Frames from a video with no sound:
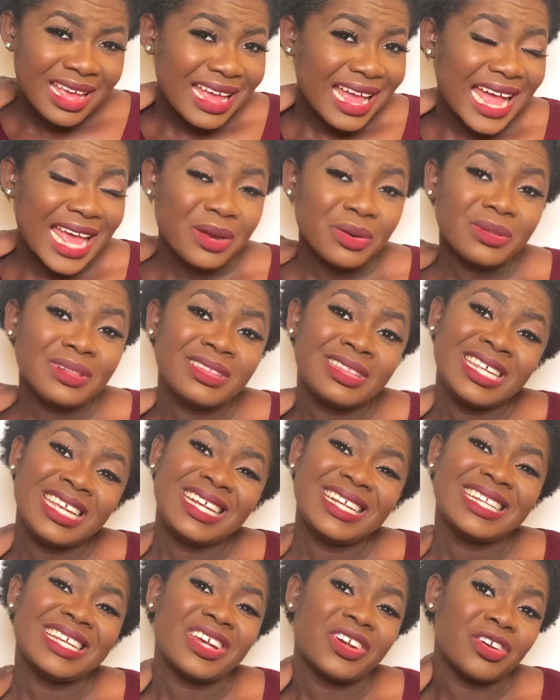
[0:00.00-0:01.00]
I don't
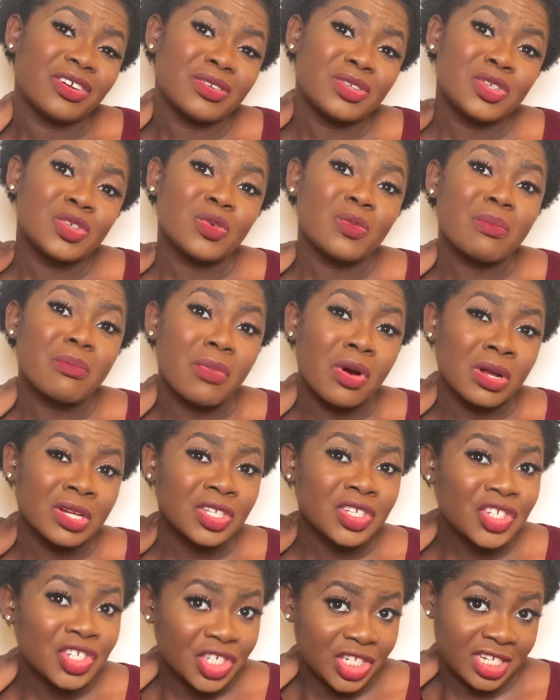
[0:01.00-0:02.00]
think they earn so
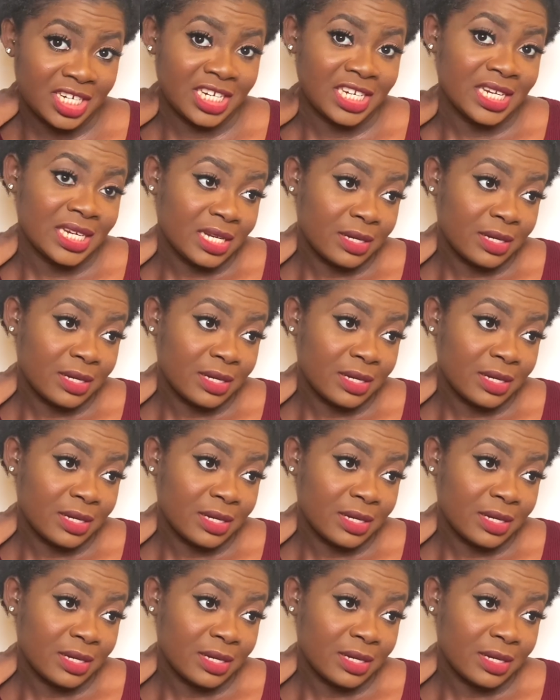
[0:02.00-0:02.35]
much.